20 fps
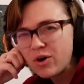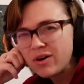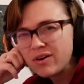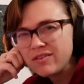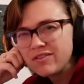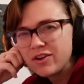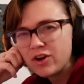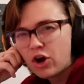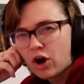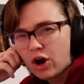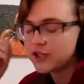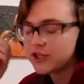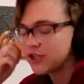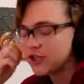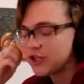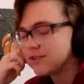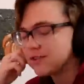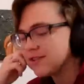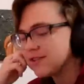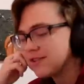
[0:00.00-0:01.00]
Their
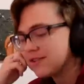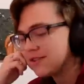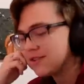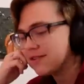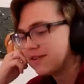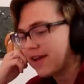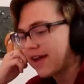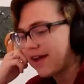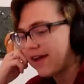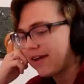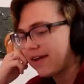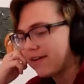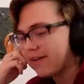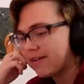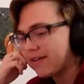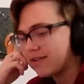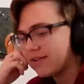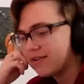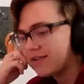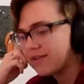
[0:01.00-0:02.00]
conversations
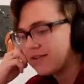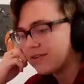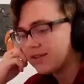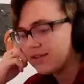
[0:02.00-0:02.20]
and